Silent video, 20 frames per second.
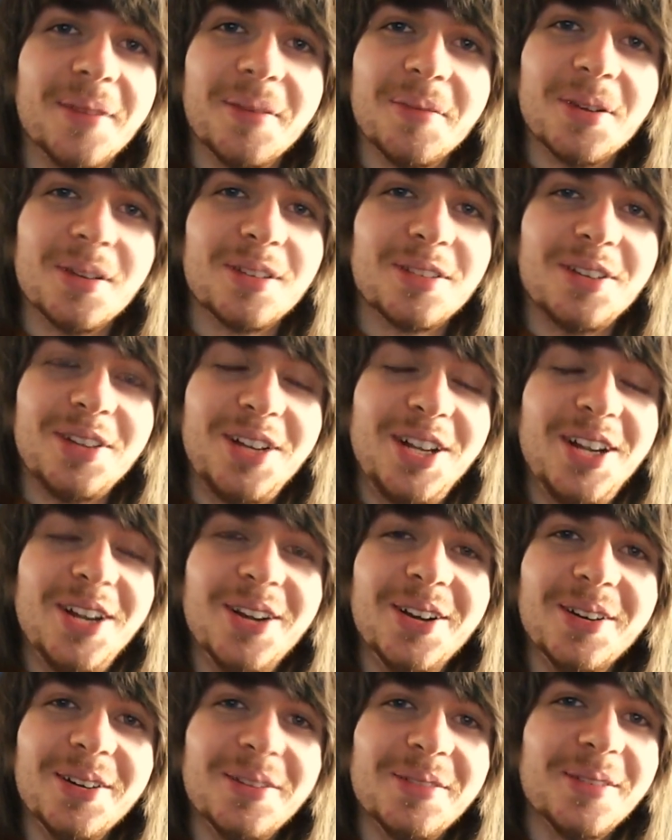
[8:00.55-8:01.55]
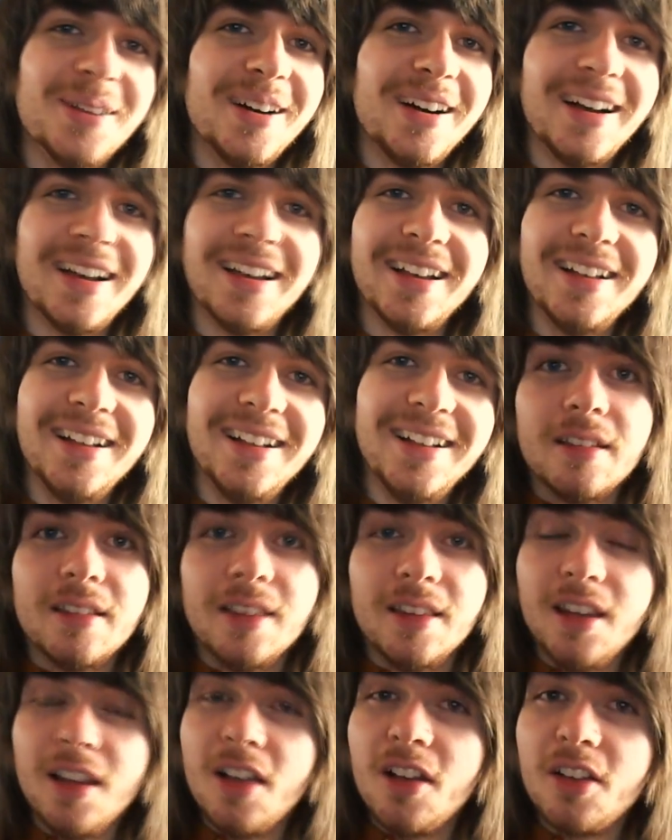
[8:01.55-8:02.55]
I'm not too sure why.
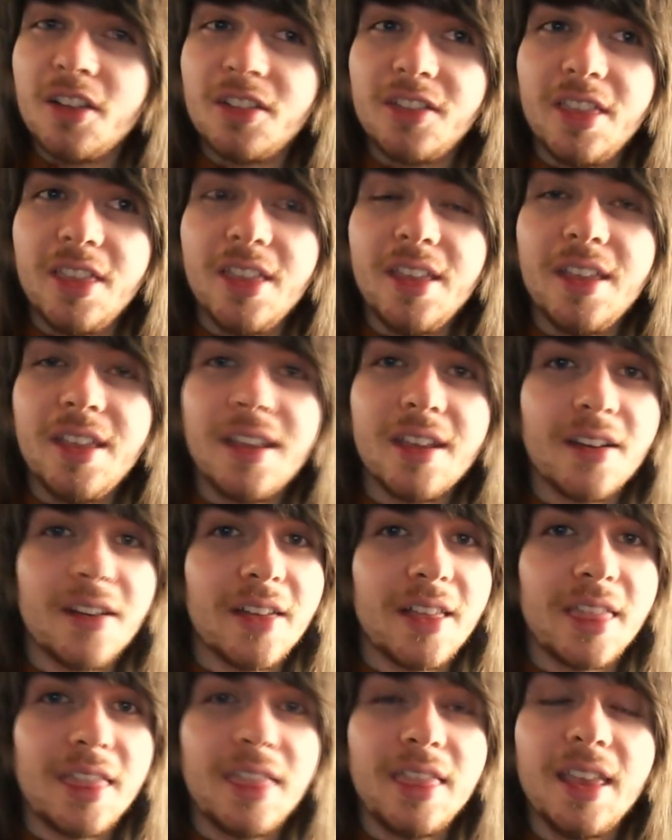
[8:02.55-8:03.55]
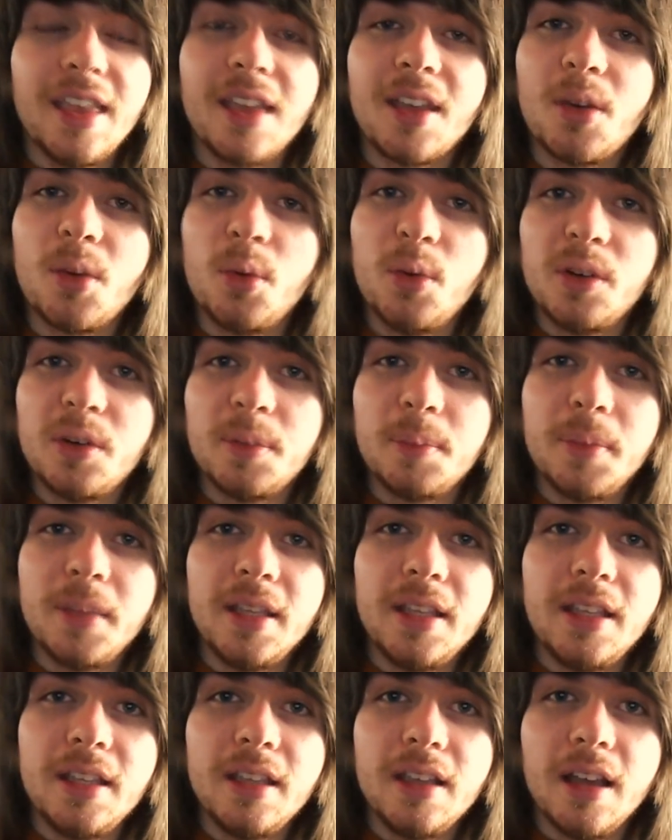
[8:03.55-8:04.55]
Last thing I think would
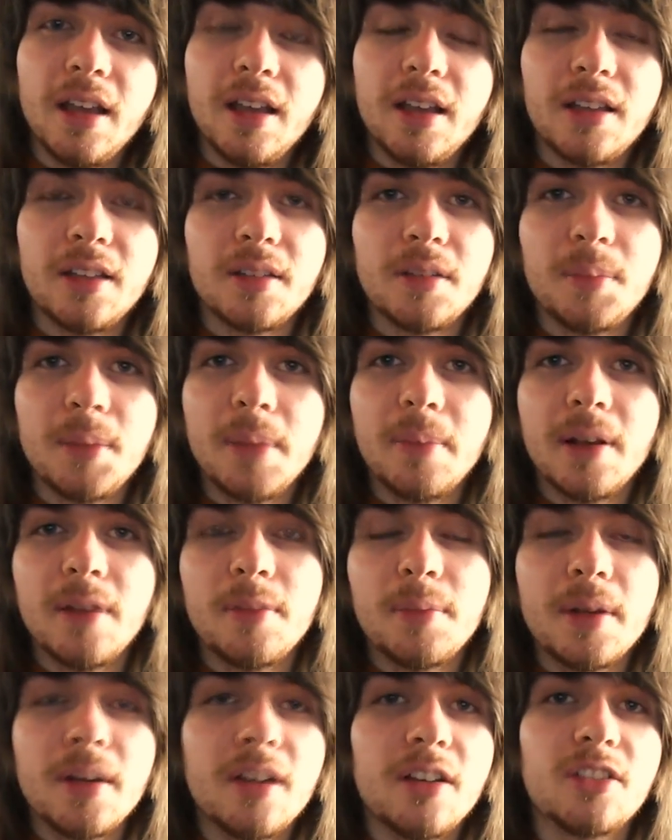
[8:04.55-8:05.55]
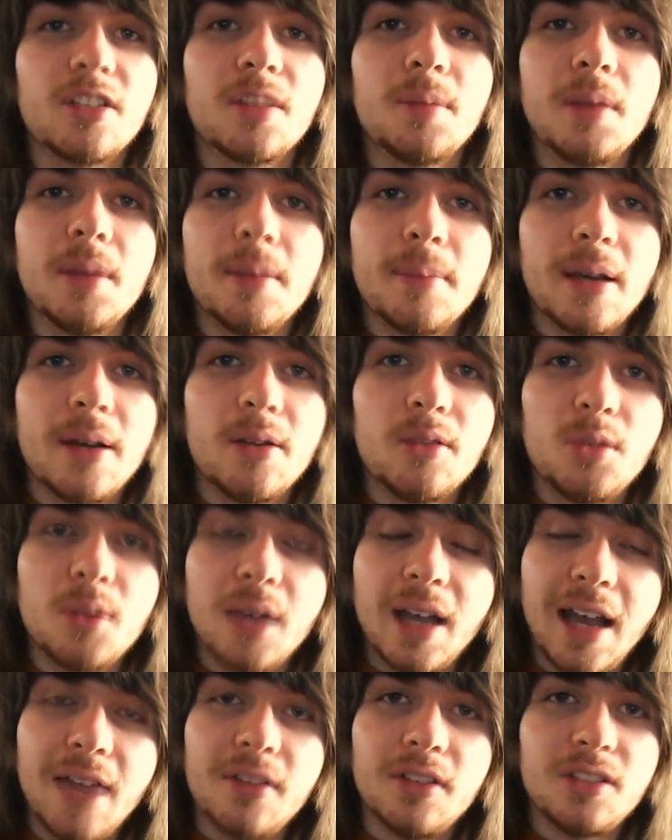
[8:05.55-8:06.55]
be, people have been asking me about,
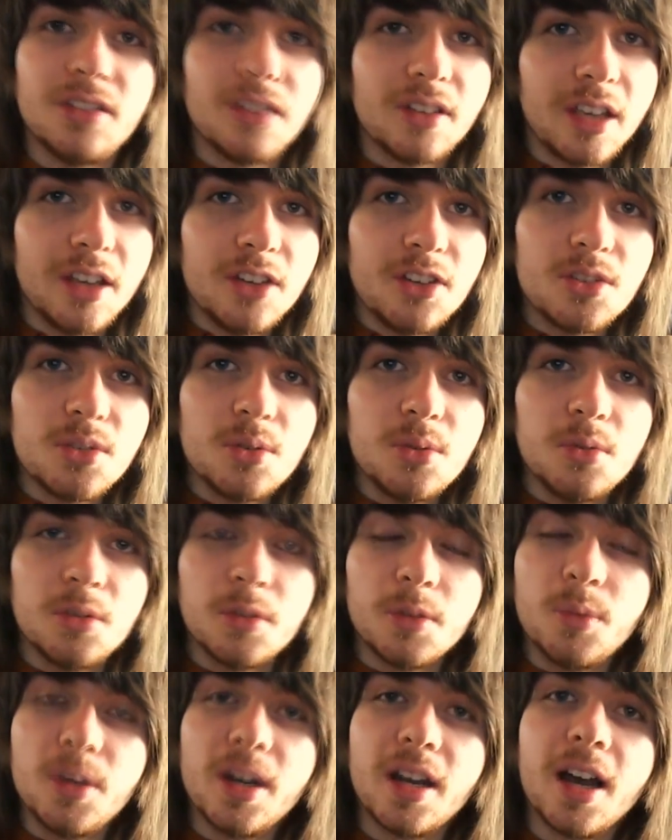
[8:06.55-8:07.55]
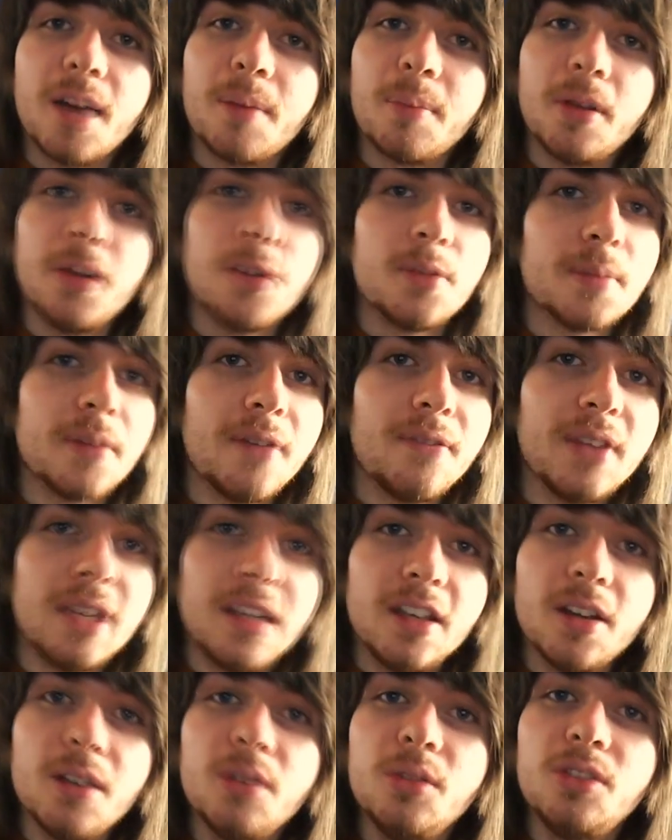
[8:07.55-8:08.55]
do I have a schedule and when I upload my
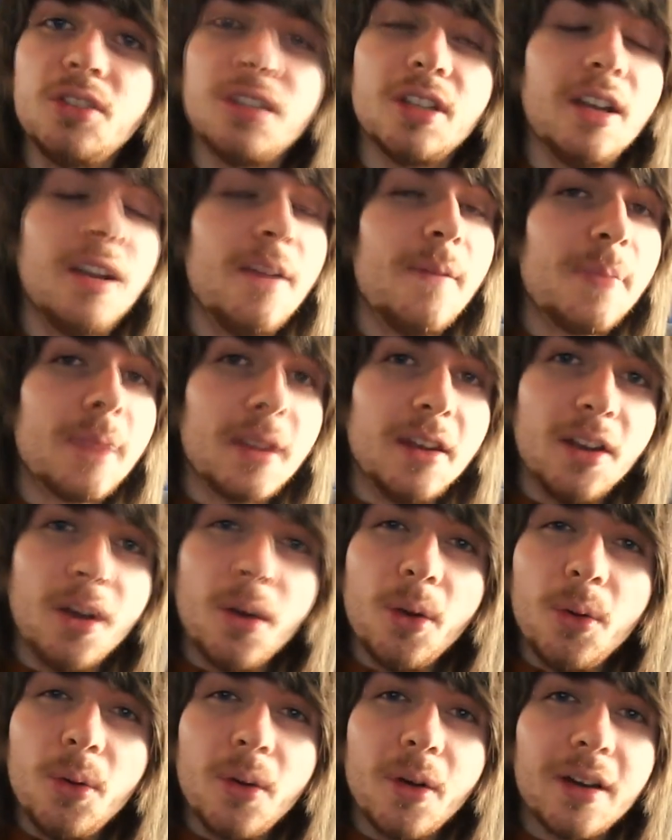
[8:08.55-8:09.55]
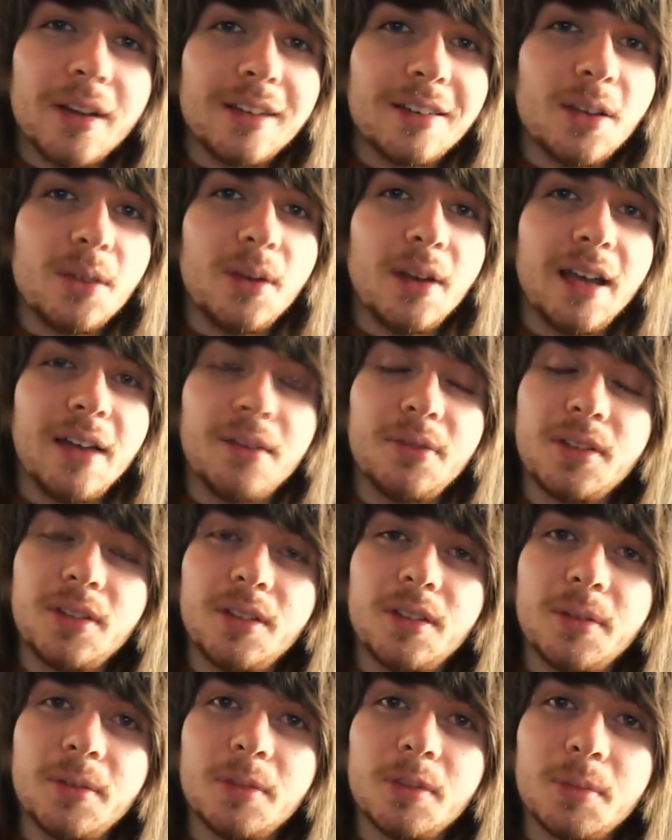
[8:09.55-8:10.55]
videos. No, I don't have
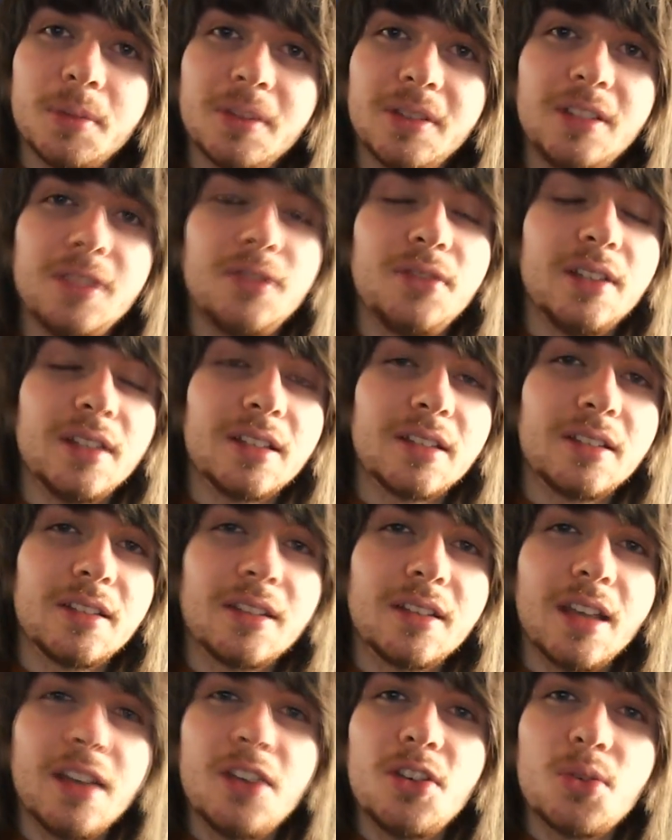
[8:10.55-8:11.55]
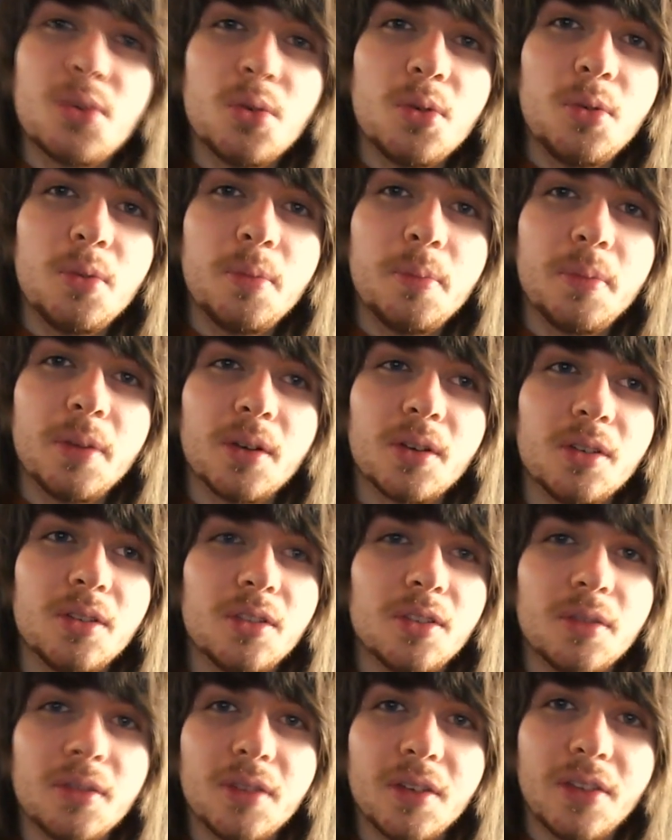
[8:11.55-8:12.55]
a specific schedule
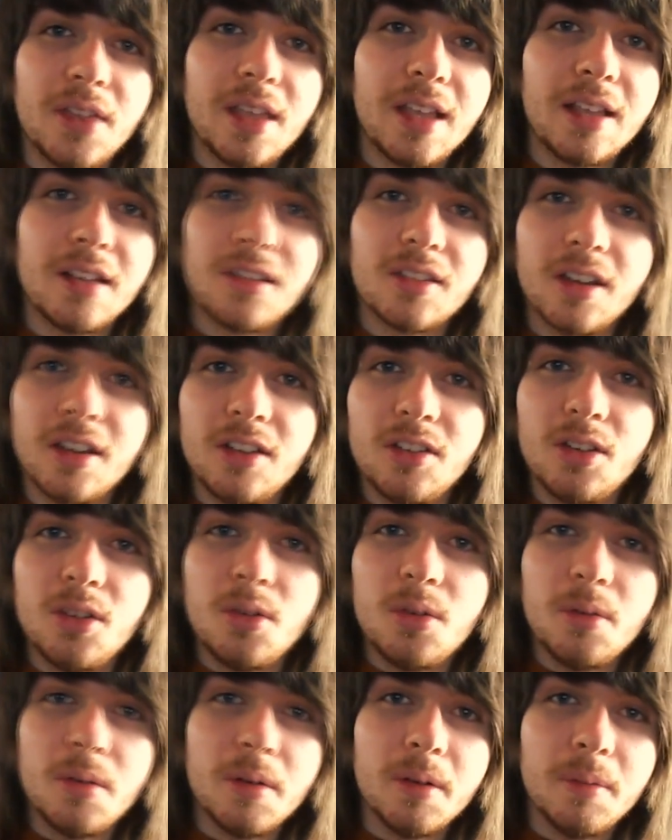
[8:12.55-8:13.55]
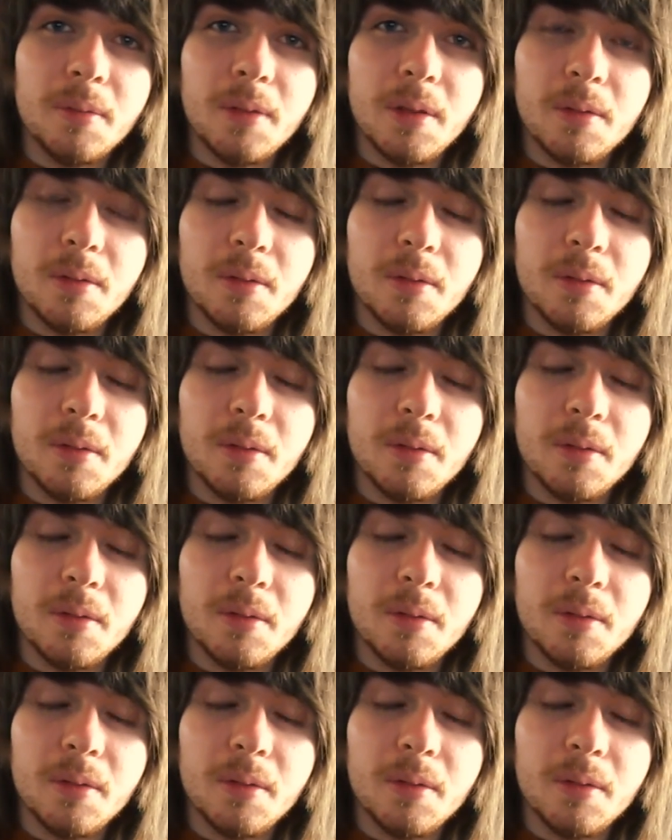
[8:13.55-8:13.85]
because of the things that I do